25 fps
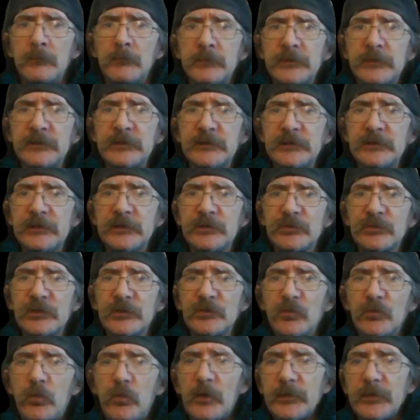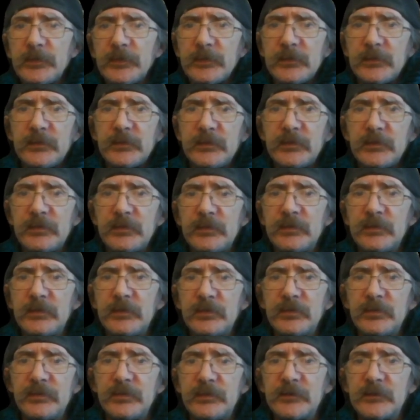is what
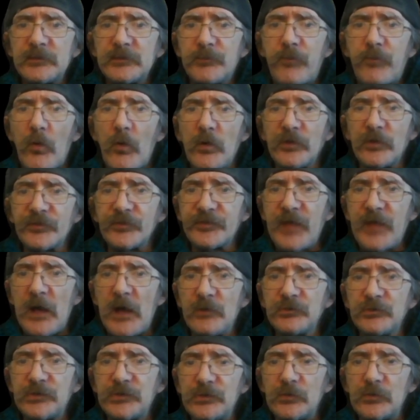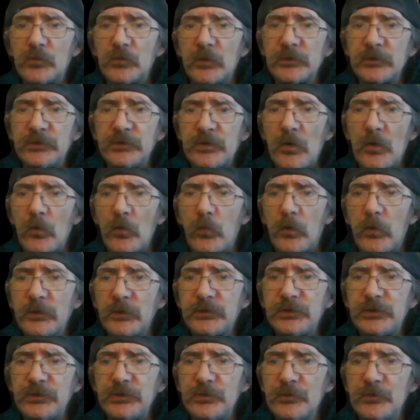this boils down to. What
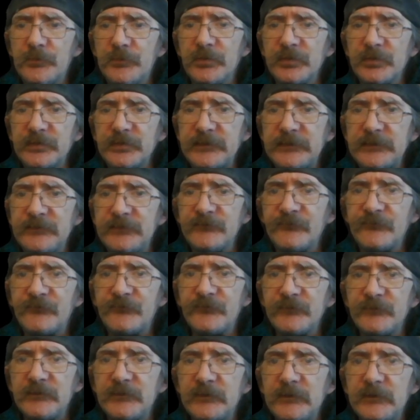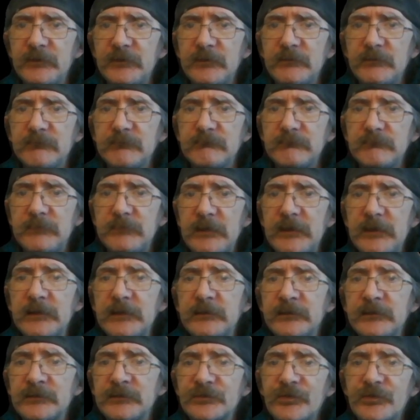do you believe
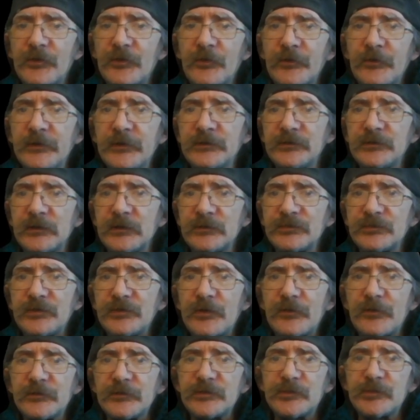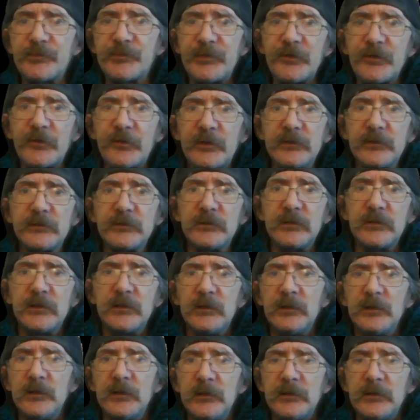in? Is there a spirit?
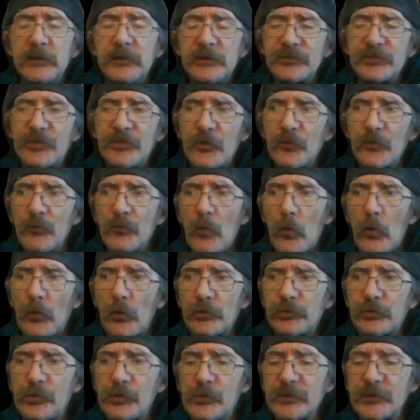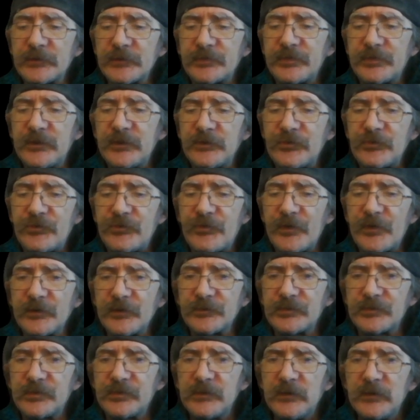Is there more to us than
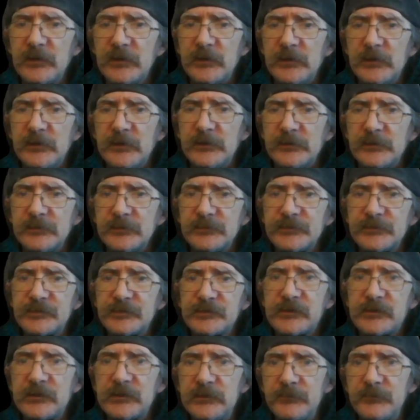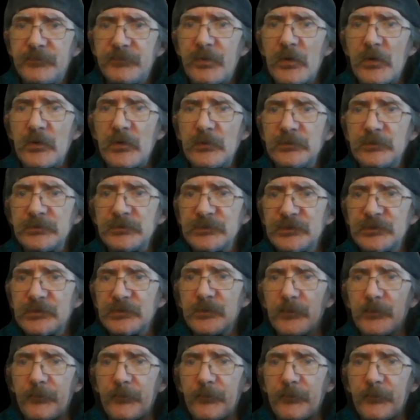just skin and bones,